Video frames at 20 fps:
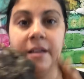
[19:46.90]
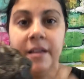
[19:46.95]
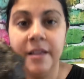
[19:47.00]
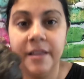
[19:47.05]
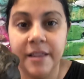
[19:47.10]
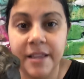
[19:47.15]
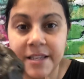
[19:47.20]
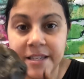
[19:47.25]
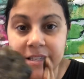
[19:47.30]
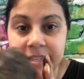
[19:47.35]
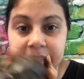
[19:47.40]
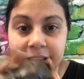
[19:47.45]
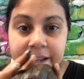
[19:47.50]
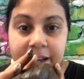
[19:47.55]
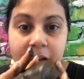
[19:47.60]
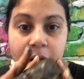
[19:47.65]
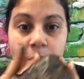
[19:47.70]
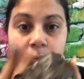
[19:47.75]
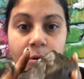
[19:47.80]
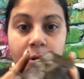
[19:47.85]
This is the
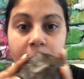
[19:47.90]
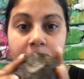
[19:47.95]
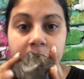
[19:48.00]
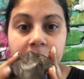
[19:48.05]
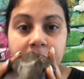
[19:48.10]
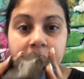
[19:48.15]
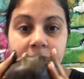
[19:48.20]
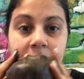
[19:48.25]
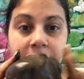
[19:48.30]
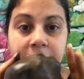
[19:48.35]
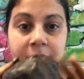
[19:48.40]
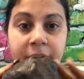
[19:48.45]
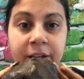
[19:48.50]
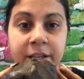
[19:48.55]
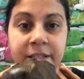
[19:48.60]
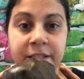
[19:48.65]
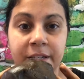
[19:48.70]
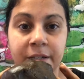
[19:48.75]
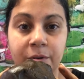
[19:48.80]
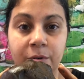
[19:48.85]
cow warmer.
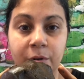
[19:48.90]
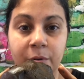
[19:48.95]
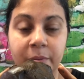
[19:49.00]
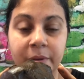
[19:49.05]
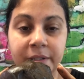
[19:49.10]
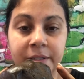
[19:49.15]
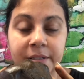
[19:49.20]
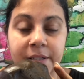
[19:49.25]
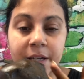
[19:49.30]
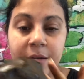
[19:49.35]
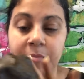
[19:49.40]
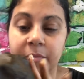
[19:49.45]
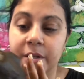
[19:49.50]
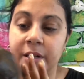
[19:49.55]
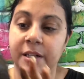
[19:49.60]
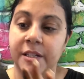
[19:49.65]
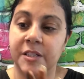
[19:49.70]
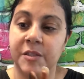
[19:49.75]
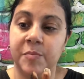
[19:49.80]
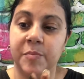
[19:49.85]
It's enormous. I'm
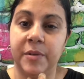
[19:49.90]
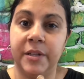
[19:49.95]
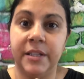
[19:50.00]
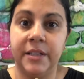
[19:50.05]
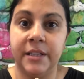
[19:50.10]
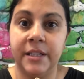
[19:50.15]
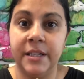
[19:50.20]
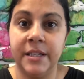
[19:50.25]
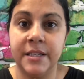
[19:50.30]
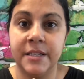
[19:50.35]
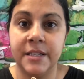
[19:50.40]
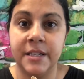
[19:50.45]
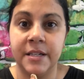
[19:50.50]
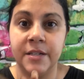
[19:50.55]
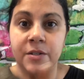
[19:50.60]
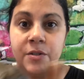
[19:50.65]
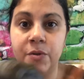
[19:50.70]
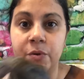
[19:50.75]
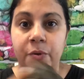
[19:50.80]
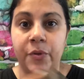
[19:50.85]
gonna split this
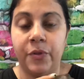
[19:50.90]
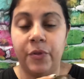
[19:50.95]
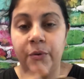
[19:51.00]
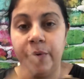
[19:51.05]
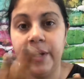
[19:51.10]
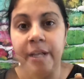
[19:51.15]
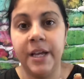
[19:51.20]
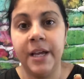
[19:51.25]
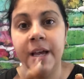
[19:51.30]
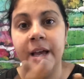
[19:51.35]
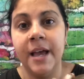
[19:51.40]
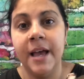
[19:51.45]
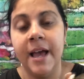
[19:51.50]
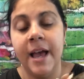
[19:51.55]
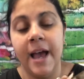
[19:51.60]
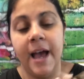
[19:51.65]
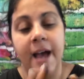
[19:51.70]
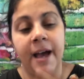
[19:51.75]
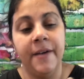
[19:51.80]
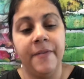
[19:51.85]
into 3,
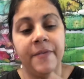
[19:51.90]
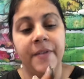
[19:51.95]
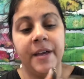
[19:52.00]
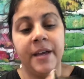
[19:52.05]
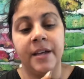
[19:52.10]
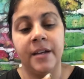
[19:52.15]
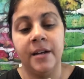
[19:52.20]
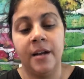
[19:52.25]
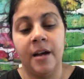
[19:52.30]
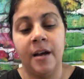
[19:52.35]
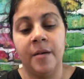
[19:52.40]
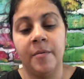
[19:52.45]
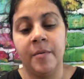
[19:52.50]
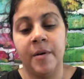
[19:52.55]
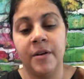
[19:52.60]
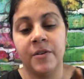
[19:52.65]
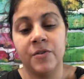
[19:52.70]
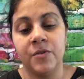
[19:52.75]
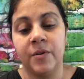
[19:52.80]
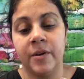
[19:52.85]
and then I'm
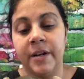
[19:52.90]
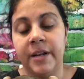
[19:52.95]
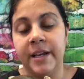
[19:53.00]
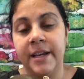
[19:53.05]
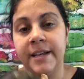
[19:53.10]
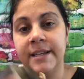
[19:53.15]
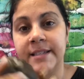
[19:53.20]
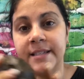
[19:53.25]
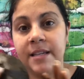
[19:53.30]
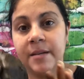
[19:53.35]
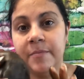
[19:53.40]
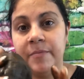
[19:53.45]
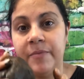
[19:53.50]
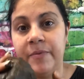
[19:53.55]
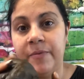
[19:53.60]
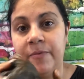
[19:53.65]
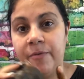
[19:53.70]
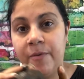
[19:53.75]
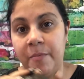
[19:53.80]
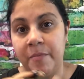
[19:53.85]
also gonna get some
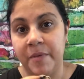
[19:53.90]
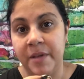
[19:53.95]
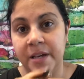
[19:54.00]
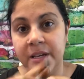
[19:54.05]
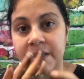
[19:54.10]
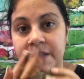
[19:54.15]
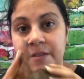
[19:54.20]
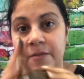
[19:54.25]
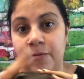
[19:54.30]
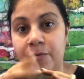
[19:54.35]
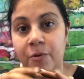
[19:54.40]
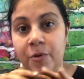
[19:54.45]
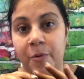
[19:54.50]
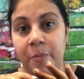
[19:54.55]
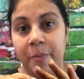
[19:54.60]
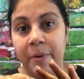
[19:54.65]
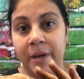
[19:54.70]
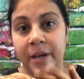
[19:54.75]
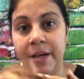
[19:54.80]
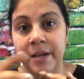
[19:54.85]
from this for the
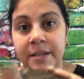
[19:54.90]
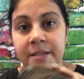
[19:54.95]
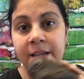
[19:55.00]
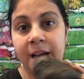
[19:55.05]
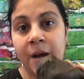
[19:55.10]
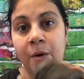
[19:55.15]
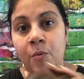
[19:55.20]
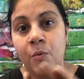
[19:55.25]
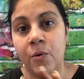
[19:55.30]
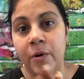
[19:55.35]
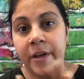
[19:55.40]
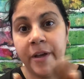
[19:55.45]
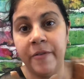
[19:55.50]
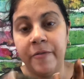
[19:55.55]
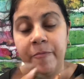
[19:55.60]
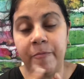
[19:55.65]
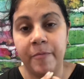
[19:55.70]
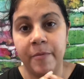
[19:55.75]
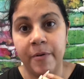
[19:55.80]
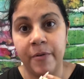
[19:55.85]
pigs. I will give
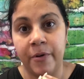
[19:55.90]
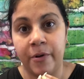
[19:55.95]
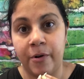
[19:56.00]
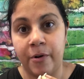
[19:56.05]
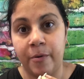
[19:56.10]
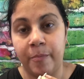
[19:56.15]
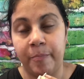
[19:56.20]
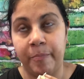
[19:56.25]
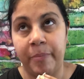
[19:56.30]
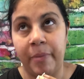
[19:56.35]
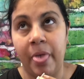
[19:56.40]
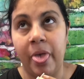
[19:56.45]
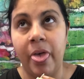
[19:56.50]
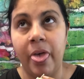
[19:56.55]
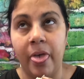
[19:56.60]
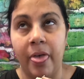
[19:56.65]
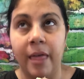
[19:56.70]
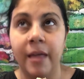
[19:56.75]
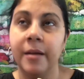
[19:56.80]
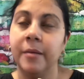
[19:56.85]

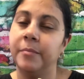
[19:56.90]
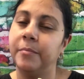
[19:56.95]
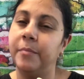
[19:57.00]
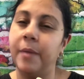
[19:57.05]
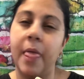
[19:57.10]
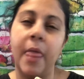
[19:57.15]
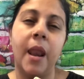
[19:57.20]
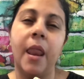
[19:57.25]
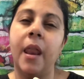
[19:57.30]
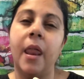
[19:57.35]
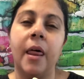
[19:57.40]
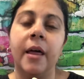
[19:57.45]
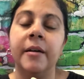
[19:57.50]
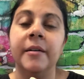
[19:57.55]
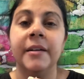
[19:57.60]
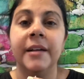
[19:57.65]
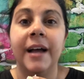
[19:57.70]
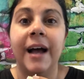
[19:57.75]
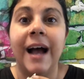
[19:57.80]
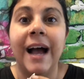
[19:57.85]
the
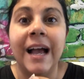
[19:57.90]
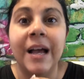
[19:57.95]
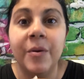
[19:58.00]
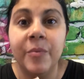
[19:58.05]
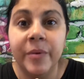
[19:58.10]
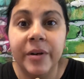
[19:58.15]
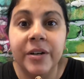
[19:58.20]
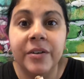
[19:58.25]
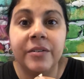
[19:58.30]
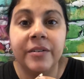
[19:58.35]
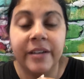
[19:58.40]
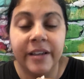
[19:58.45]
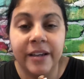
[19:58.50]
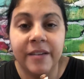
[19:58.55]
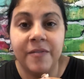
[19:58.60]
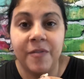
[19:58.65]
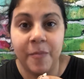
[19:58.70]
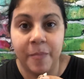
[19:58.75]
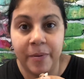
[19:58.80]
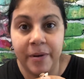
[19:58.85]
I will
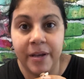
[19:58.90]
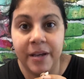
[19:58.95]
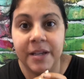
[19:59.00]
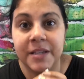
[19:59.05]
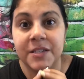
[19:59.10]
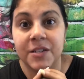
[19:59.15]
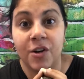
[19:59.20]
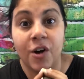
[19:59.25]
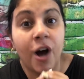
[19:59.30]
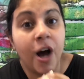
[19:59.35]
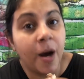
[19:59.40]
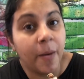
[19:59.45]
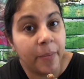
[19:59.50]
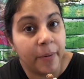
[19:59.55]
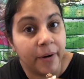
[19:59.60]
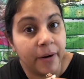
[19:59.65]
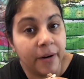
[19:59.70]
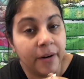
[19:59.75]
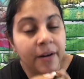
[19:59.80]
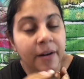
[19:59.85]
give the pigs
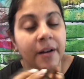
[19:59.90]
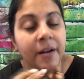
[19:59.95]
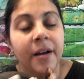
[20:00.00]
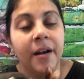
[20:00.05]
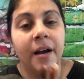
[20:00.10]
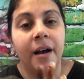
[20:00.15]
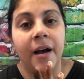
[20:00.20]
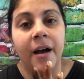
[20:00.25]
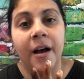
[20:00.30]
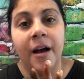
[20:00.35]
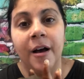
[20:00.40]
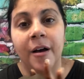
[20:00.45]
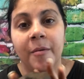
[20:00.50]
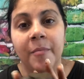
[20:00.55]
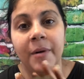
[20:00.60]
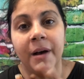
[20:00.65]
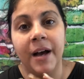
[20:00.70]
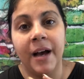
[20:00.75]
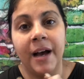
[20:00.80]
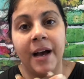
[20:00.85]
copper.
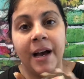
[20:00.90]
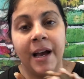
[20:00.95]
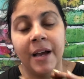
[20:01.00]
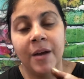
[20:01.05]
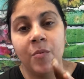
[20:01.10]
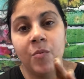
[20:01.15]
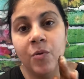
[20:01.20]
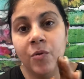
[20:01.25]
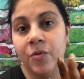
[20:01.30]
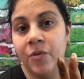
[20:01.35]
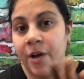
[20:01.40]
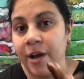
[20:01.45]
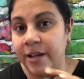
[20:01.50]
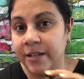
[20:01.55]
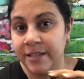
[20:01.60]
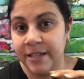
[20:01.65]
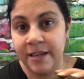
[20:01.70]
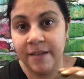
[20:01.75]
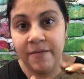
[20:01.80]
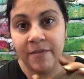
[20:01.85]
I will
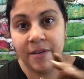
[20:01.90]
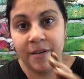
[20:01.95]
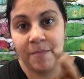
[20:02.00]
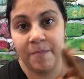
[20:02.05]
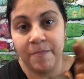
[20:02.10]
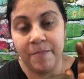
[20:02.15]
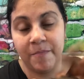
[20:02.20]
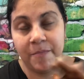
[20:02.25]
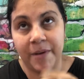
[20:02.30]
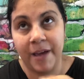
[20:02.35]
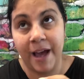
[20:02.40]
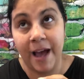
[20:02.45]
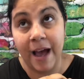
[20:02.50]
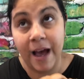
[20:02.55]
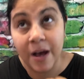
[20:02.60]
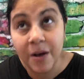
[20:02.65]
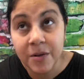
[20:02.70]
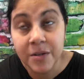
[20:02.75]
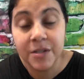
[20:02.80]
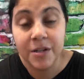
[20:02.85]
not give the
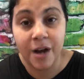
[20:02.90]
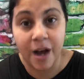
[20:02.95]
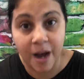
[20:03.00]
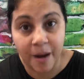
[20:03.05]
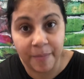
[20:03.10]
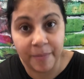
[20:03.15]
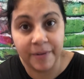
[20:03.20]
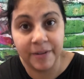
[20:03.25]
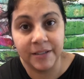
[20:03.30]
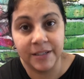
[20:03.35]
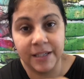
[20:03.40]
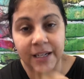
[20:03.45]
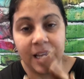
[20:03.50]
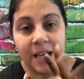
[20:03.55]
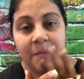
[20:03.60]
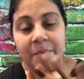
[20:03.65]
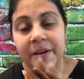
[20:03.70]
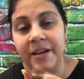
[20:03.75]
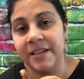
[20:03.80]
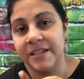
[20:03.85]
cows copper
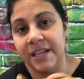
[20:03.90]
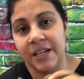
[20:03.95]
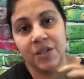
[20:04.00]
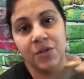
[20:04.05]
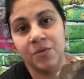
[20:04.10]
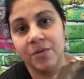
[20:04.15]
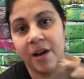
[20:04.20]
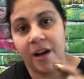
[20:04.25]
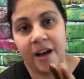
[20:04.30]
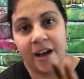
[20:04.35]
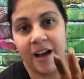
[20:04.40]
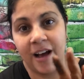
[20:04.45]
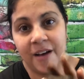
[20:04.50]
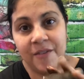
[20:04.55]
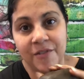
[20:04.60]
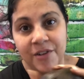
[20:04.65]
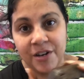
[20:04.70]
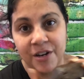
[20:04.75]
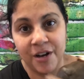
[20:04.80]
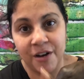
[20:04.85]
today because I do not have
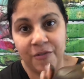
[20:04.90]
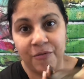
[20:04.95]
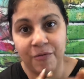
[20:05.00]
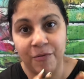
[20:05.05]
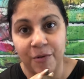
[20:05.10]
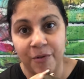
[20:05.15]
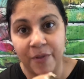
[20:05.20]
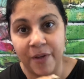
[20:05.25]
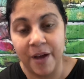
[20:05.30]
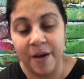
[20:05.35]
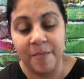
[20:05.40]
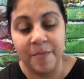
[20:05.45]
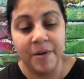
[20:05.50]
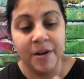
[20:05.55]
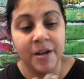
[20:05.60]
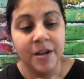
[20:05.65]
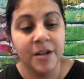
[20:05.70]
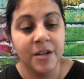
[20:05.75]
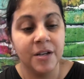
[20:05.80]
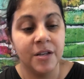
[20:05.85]
enough for them.
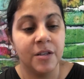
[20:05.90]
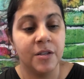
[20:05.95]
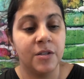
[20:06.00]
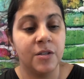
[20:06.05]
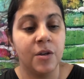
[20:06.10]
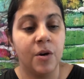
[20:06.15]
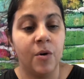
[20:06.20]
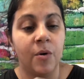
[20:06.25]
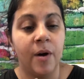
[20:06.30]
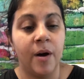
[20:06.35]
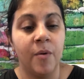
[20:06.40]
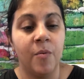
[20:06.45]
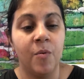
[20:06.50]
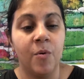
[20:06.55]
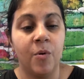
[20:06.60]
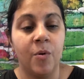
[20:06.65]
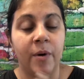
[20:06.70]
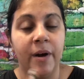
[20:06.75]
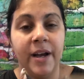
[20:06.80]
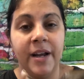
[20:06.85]
So I will
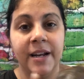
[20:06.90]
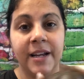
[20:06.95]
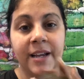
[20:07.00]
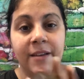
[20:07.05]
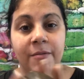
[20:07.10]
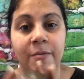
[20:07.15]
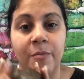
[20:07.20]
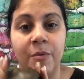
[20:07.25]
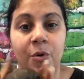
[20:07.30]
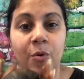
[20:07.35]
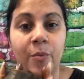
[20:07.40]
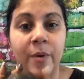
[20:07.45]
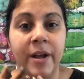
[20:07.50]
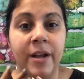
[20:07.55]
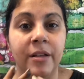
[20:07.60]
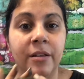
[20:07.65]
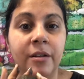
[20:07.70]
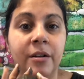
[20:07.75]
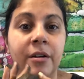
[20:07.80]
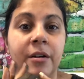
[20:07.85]
go ahead and give them their
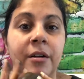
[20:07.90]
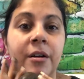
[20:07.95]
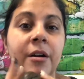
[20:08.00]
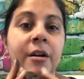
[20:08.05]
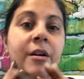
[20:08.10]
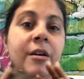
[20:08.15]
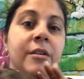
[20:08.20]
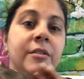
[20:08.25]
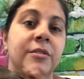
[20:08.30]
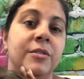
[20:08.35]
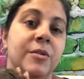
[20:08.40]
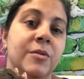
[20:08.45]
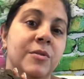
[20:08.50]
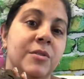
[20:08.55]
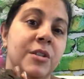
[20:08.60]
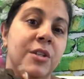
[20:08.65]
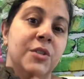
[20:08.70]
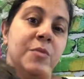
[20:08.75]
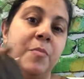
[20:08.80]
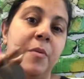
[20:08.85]
regular
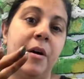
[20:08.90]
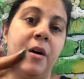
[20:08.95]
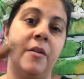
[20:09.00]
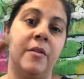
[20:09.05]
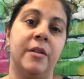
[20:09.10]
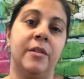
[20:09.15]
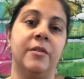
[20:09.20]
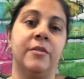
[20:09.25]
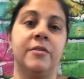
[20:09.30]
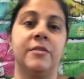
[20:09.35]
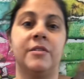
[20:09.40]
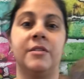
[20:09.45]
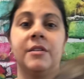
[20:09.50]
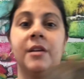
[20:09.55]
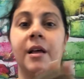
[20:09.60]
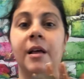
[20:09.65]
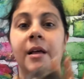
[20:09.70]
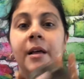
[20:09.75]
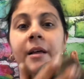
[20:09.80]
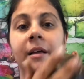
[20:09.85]
dosage ball that looks
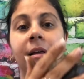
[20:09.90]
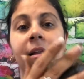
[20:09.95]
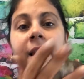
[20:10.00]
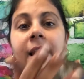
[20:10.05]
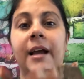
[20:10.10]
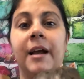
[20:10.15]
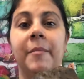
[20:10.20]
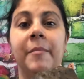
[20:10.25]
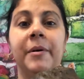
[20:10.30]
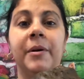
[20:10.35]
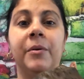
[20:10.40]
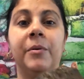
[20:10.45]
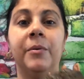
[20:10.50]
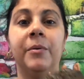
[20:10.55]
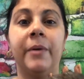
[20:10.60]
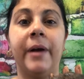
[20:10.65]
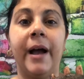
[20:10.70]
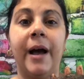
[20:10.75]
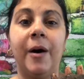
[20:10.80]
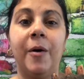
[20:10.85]
like a big old
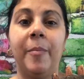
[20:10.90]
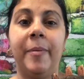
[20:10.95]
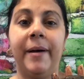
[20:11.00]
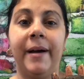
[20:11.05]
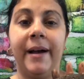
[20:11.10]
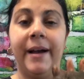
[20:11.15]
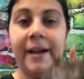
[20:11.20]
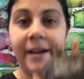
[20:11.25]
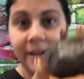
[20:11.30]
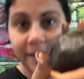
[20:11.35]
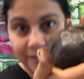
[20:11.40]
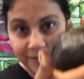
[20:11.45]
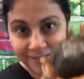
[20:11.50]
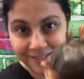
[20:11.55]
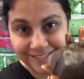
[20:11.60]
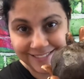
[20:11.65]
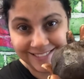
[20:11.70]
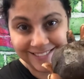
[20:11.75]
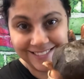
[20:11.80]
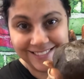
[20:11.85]
cow pie.
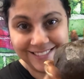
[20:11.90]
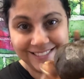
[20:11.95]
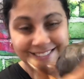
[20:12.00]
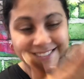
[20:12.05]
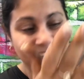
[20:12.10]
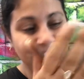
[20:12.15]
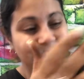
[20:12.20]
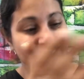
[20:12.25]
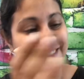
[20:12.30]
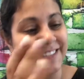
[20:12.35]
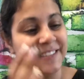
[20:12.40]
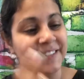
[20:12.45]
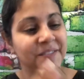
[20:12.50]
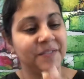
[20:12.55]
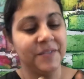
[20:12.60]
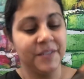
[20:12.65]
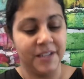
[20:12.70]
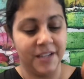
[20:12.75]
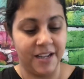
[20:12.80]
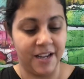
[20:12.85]
All
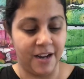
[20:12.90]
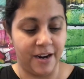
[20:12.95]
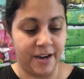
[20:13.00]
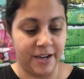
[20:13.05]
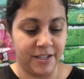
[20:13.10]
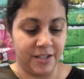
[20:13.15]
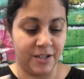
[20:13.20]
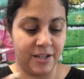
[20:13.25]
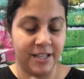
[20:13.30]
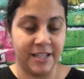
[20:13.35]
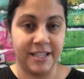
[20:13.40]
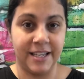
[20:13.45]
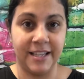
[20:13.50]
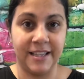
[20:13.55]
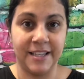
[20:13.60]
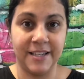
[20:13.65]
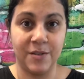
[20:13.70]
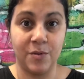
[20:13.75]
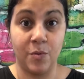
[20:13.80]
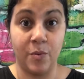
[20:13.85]
right, so let's get
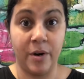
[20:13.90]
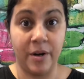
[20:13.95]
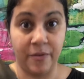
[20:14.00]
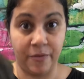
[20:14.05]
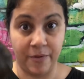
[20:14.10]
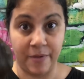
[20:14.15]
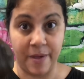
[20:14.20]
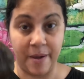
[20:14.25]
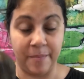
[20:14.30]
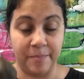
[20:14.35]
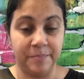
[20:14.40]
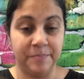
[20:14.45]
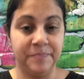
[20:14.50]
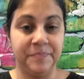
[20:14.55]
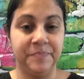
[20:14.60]
this one ready for them.